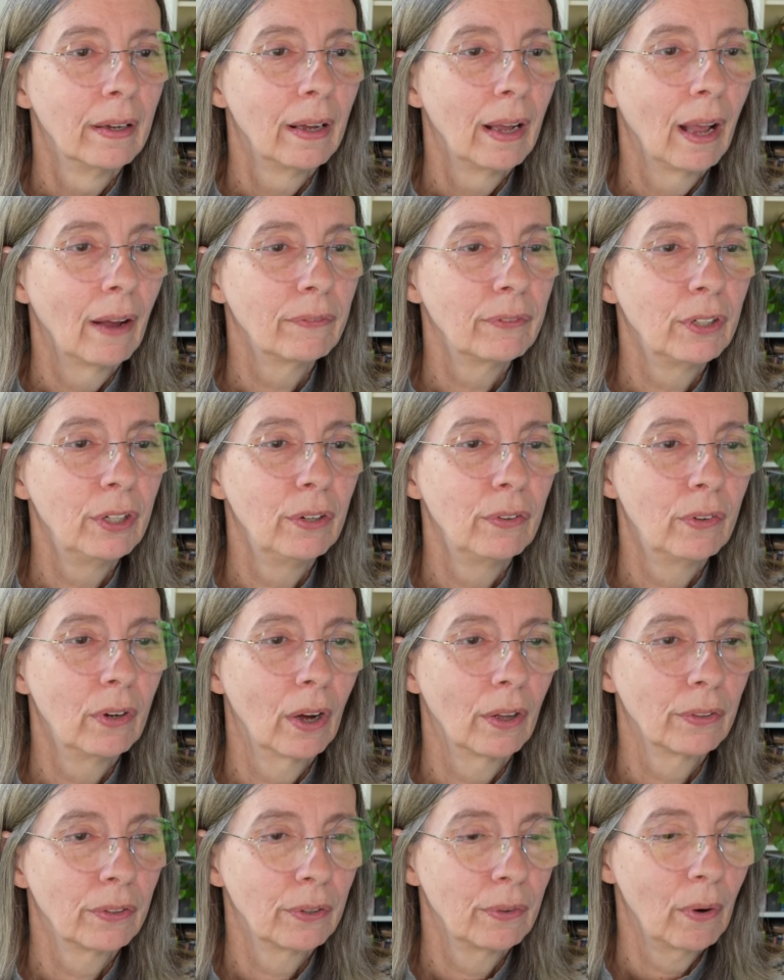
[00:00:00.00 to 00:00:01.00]
after you've
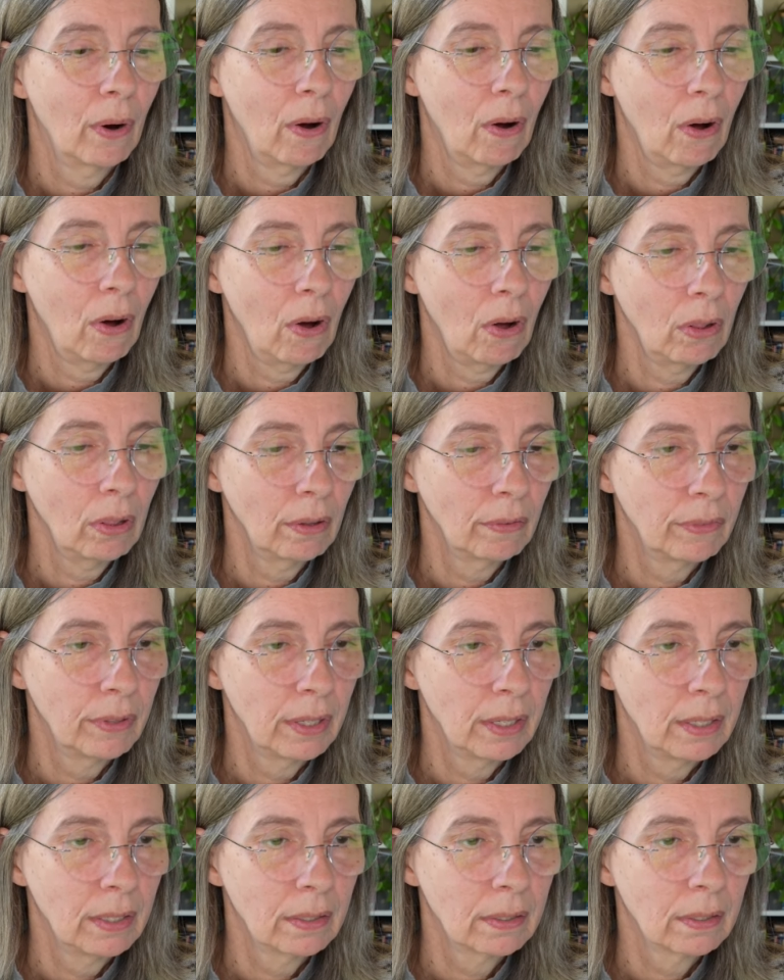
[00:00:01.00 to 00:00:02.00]
gone through all of
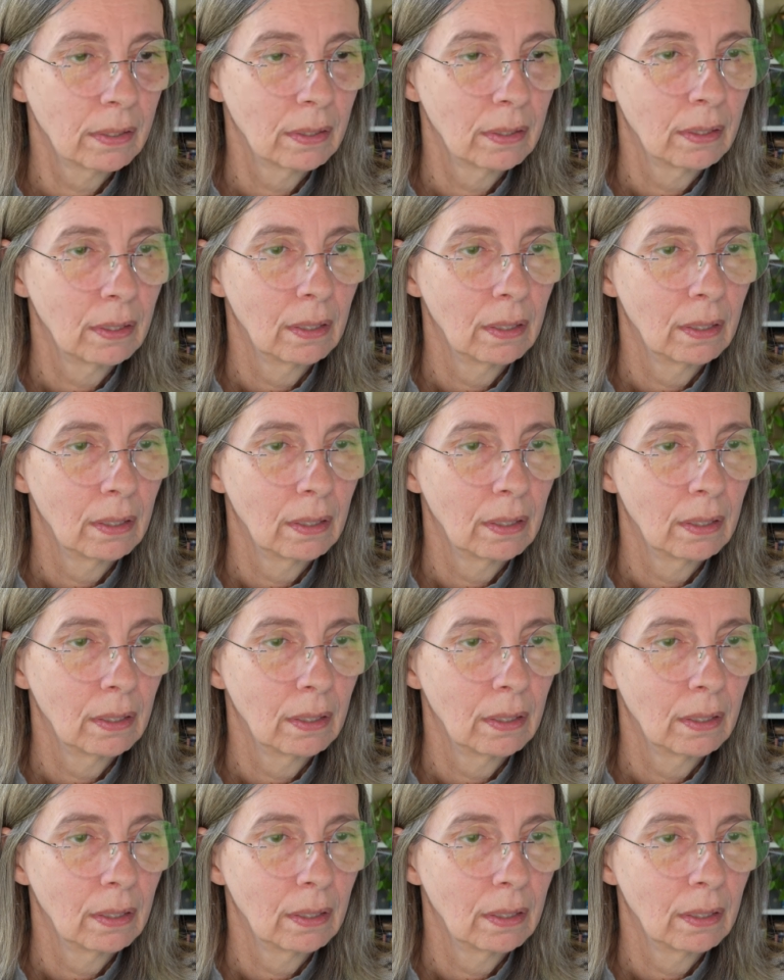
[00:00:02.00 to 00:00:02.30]
these